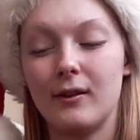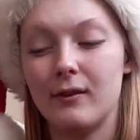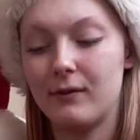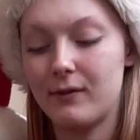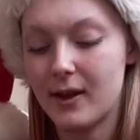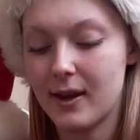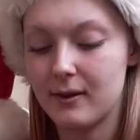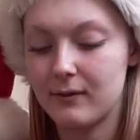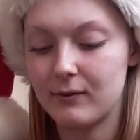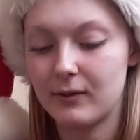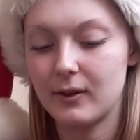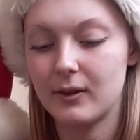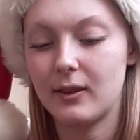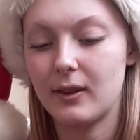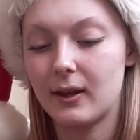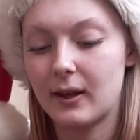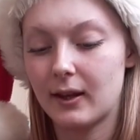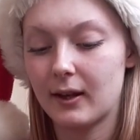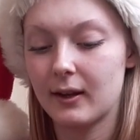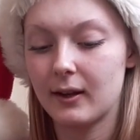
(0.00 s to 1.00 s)
favourite
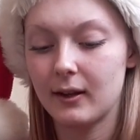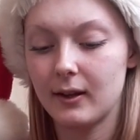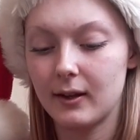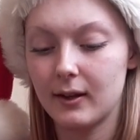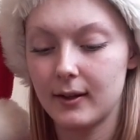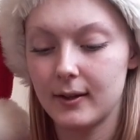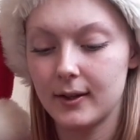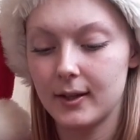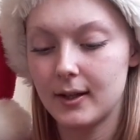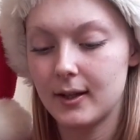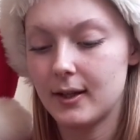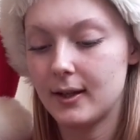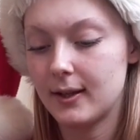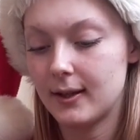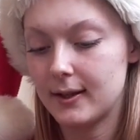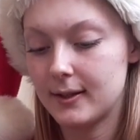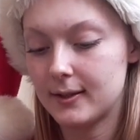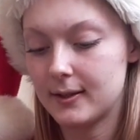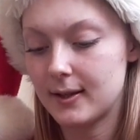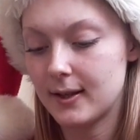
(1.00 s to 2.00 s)
thing
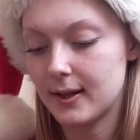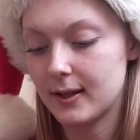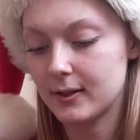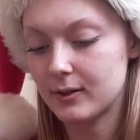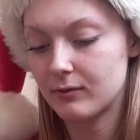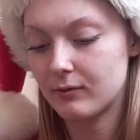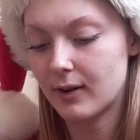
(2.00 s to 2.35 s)
is this